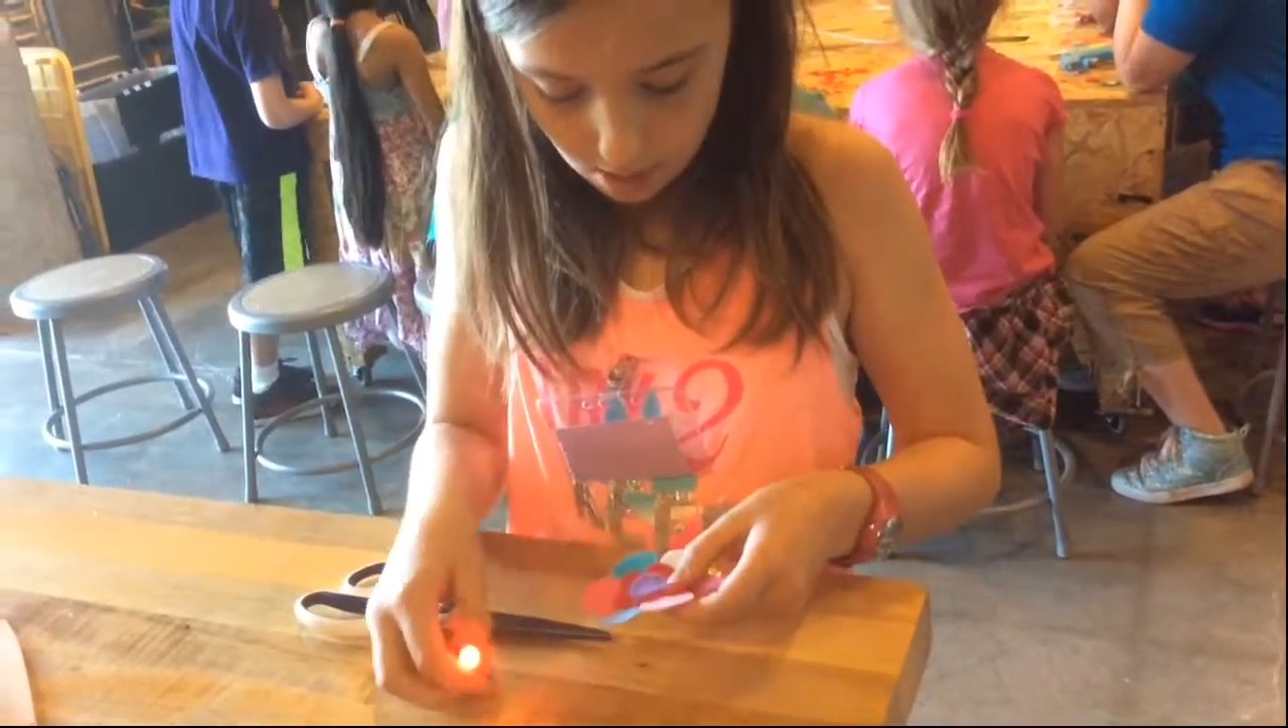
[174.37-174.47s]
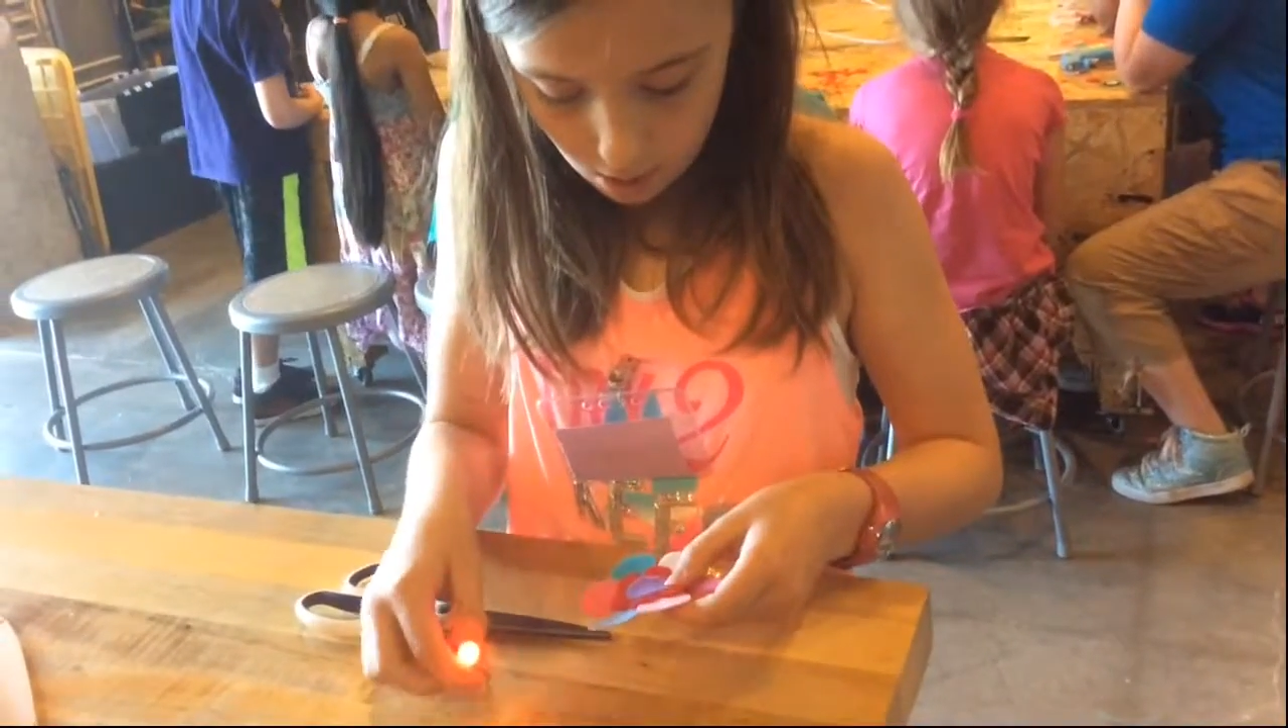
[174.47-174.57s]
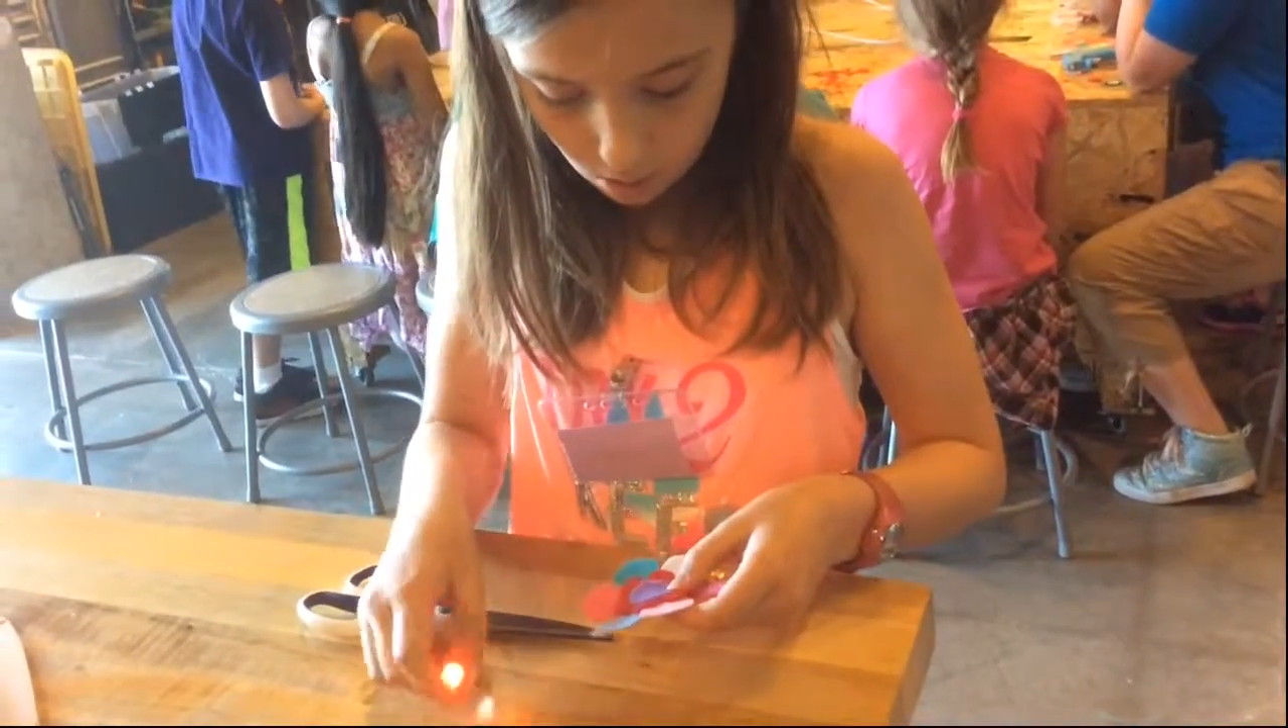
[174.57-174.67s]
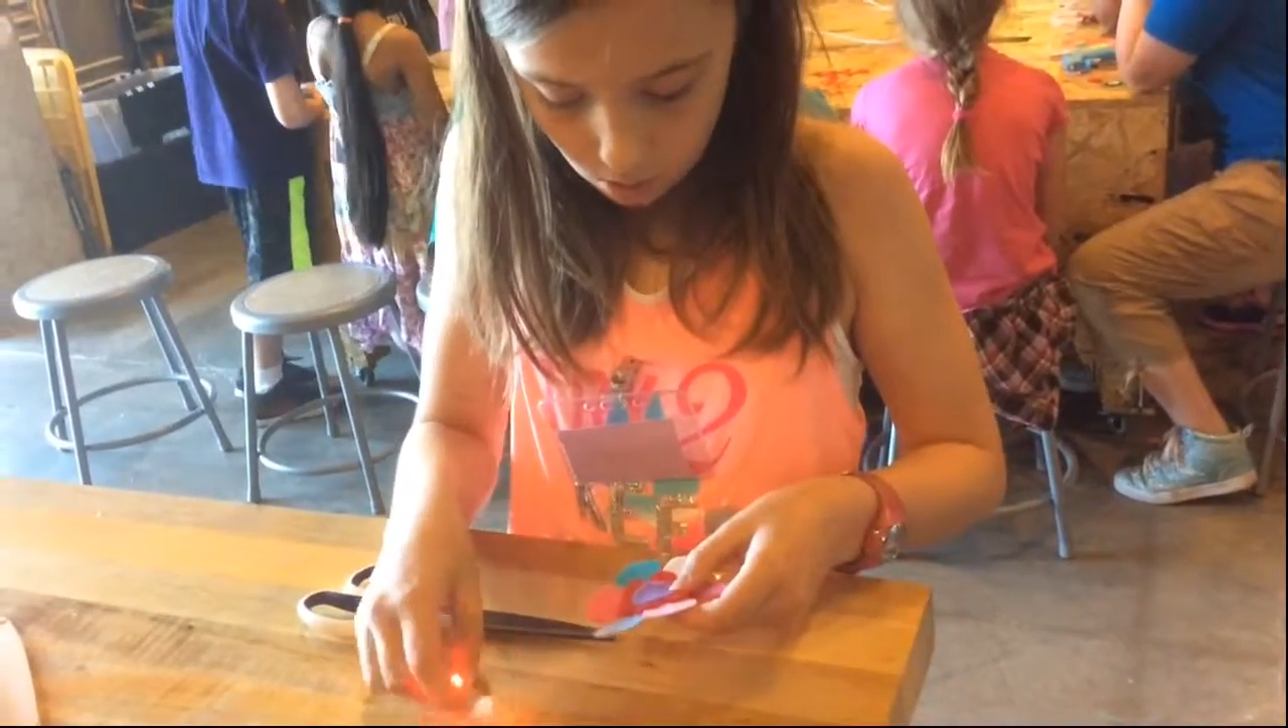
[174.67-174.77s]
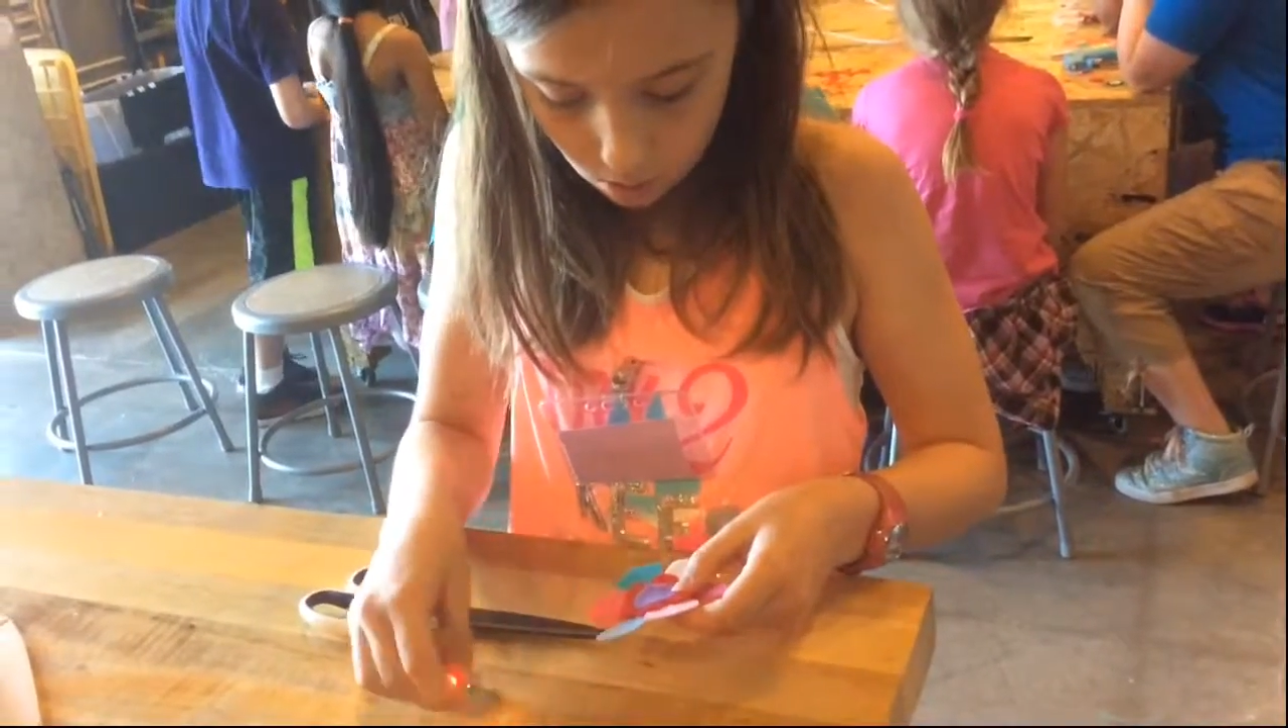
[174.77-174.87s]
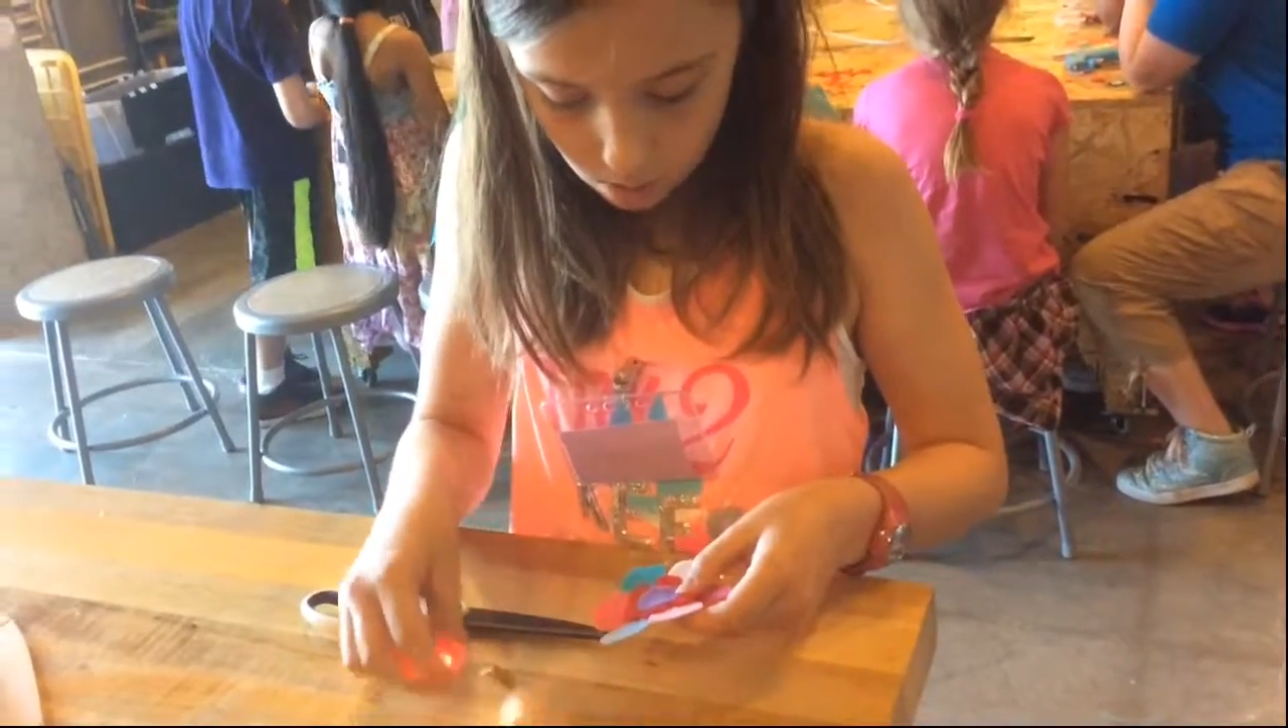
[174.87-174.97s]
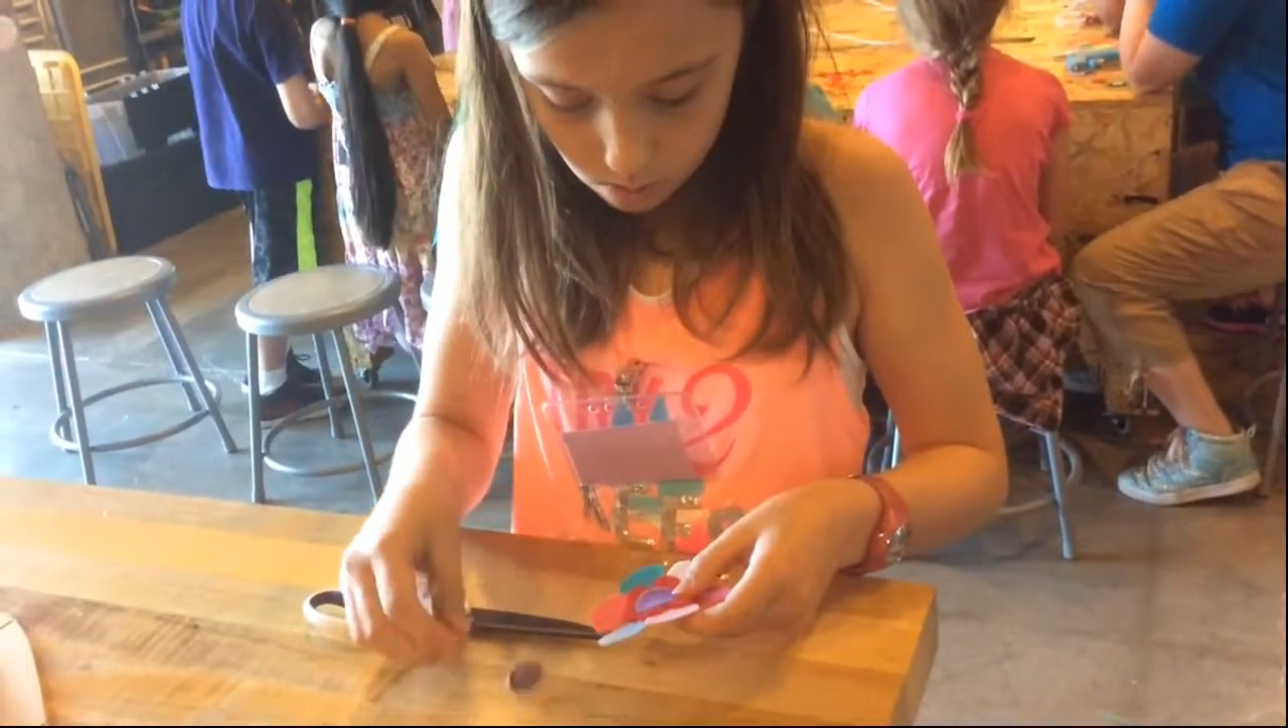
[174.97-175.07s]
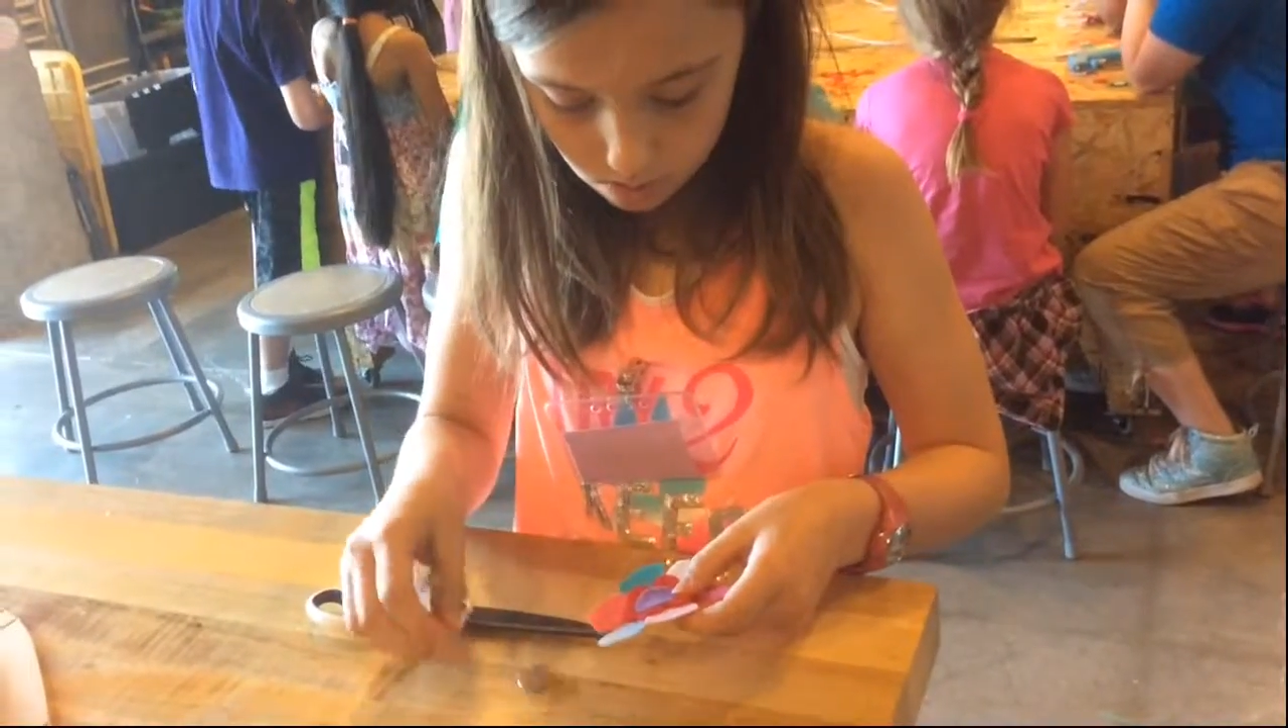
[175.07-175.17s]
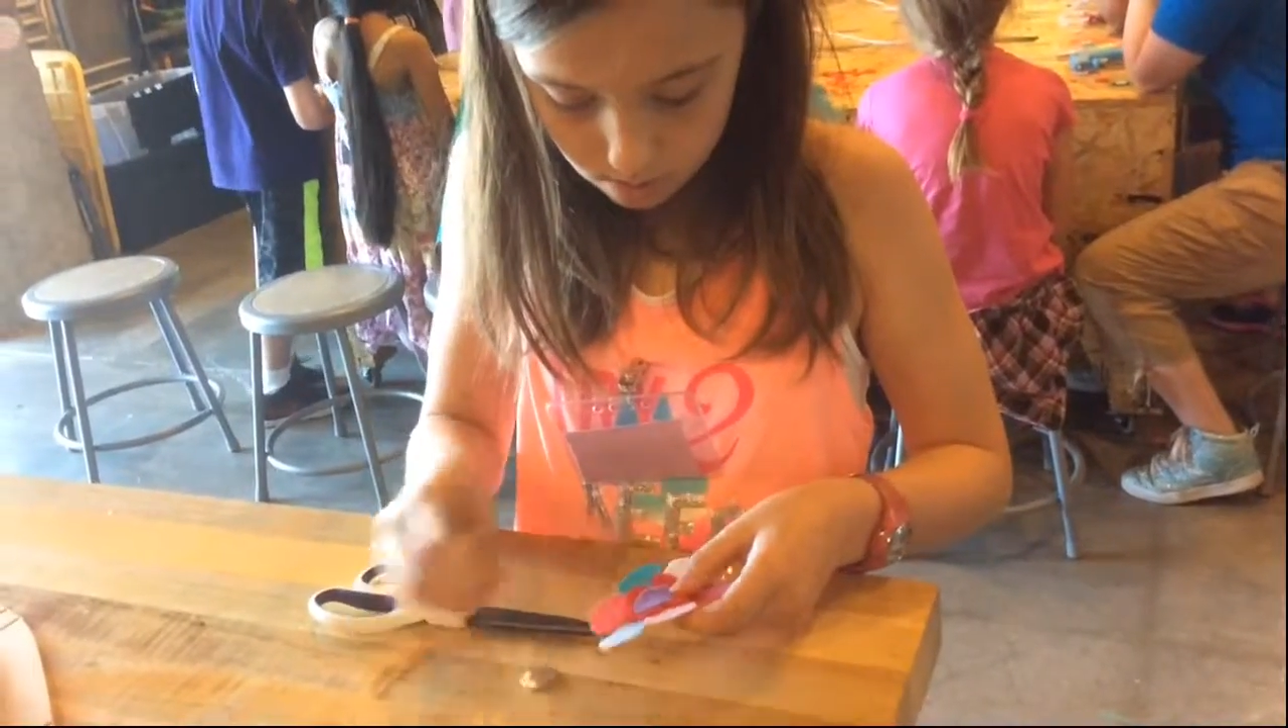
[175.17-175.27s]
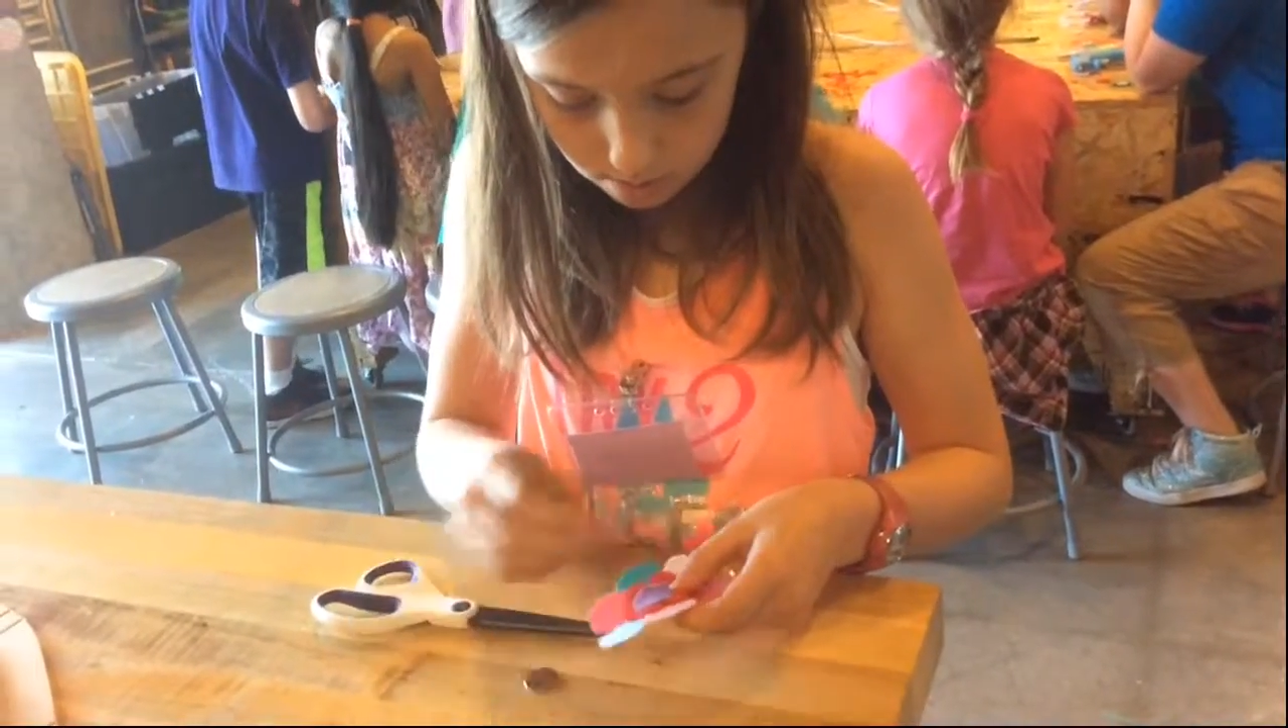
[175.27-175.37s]

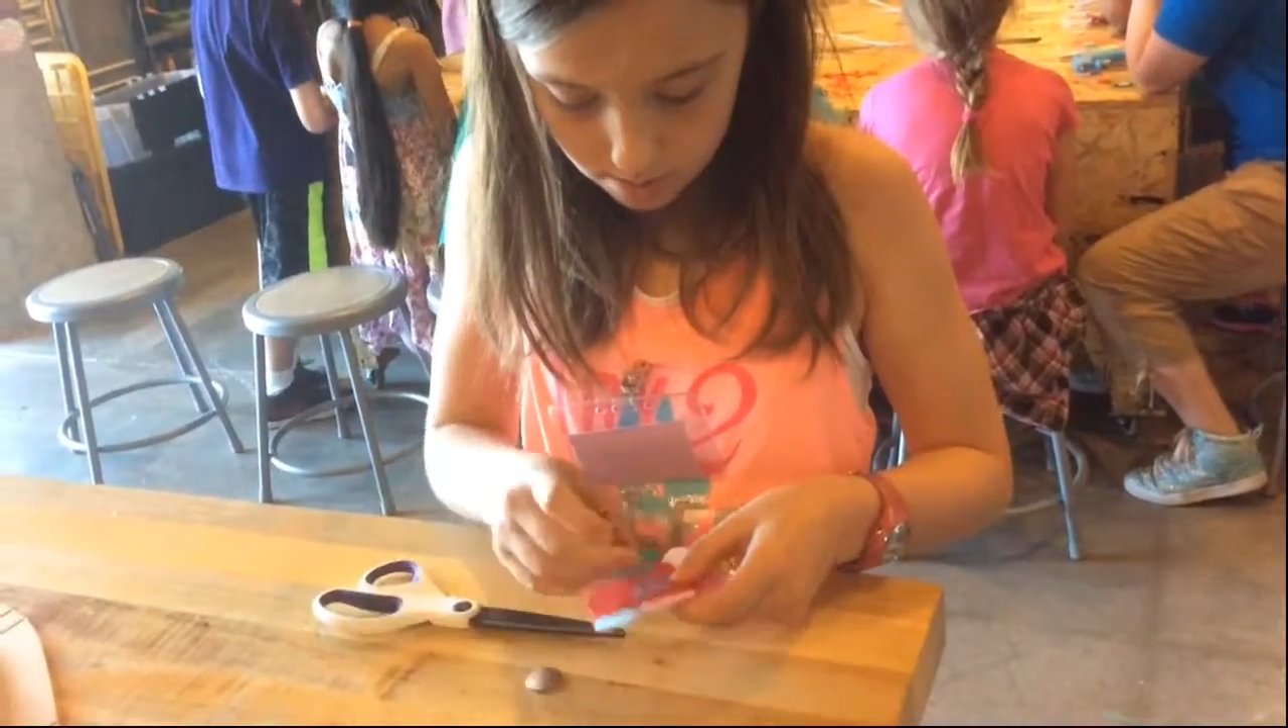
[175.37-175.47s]
hole